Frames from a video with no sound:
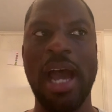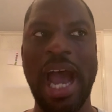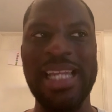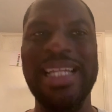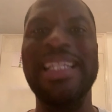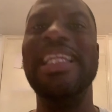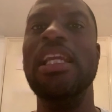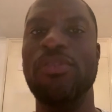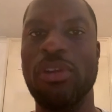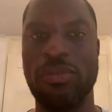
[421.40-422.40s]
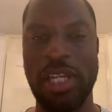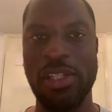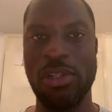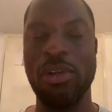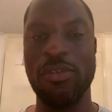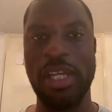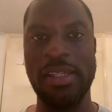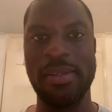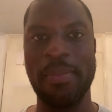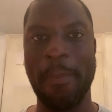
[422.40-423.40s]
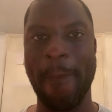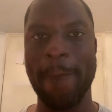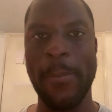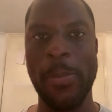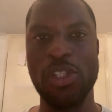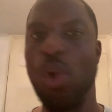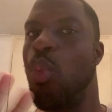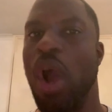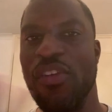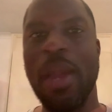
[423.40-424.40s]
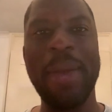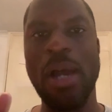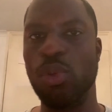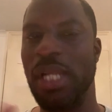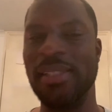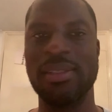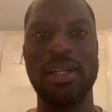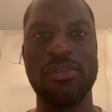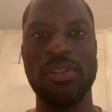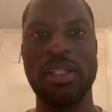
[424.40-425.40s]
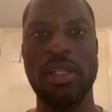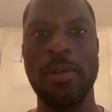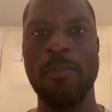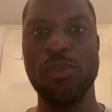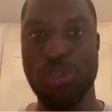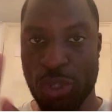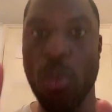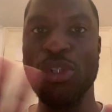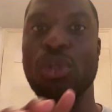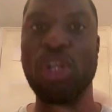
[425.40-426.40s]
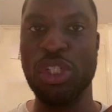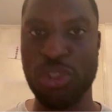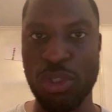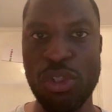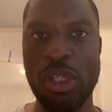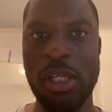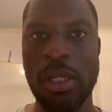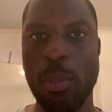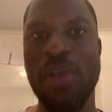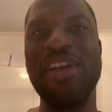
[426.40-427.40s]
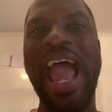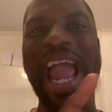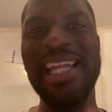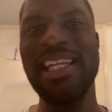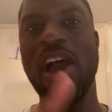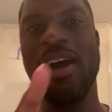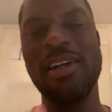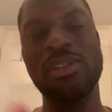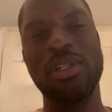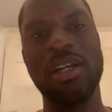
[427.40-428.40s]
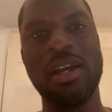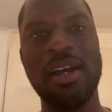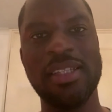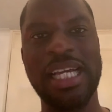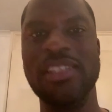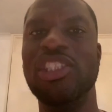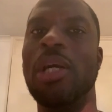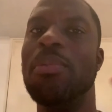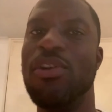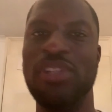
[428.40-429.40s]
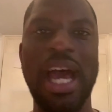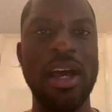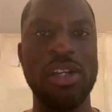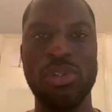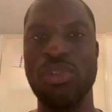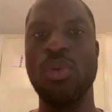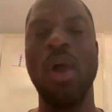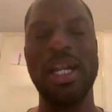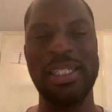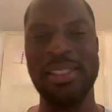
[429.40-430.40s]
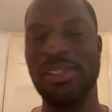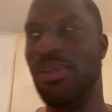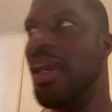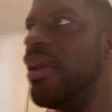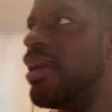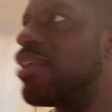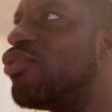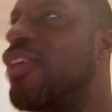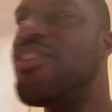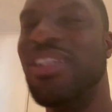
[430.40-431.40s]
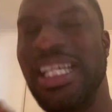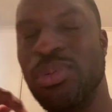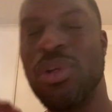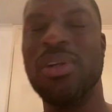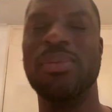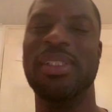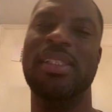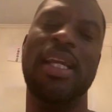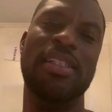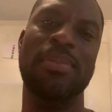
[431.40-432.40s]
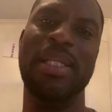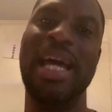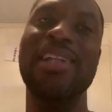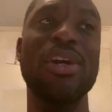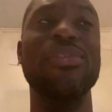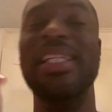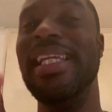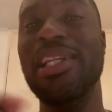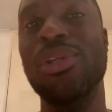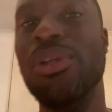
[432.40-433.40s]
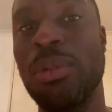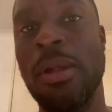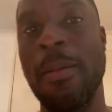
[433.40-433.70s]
and then leave your event. So don't worry about all that stuff. Do what you got to do, but if any hurdle occurs, I can jump over that hurdle and do what I need to do. And I really felt that's what God was saying to me, that I don't even need you.